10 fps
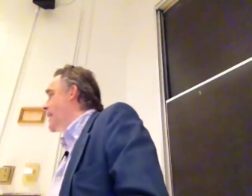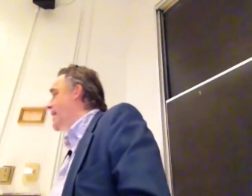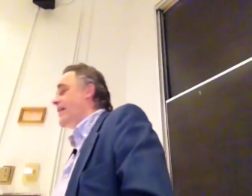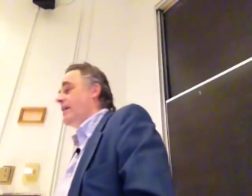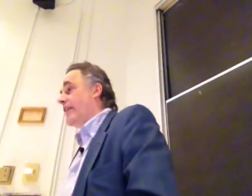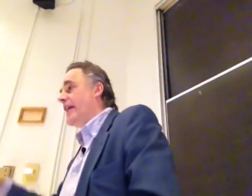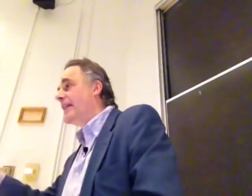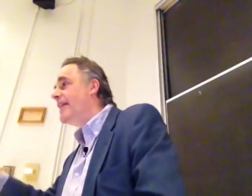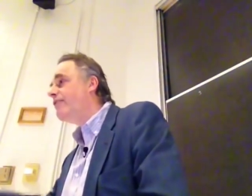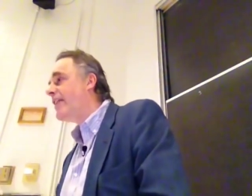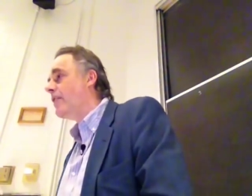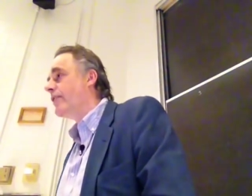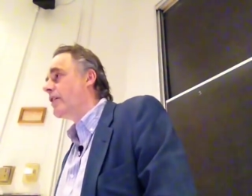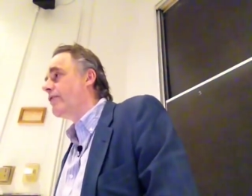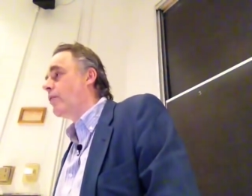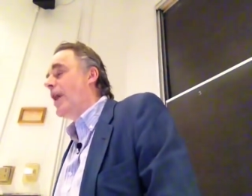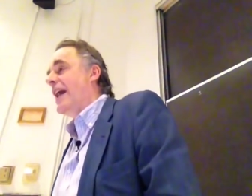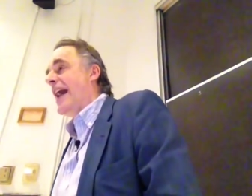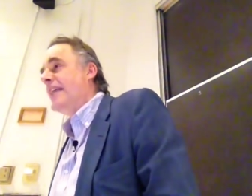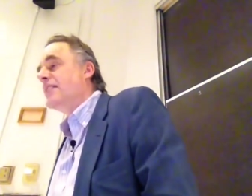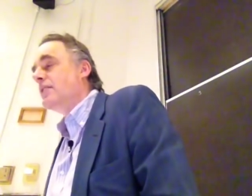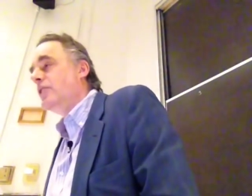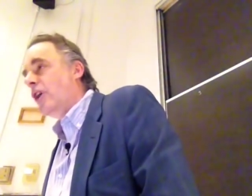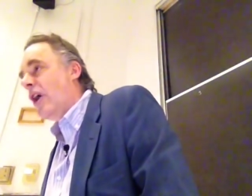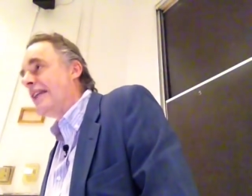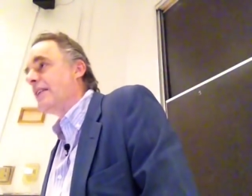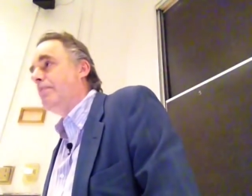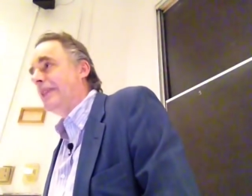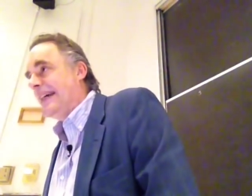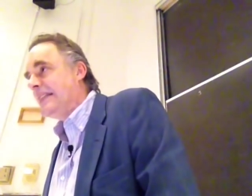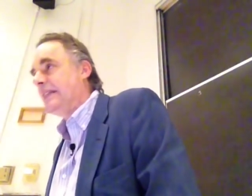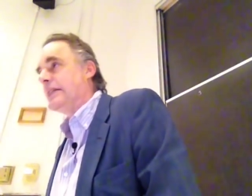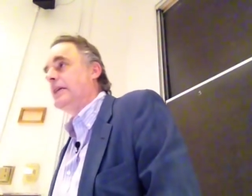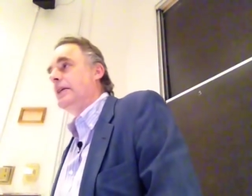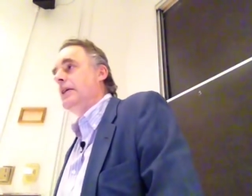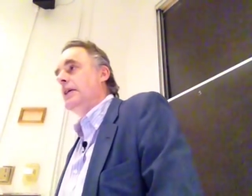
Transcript: And they, they live down there for a while, and it's not pleasant.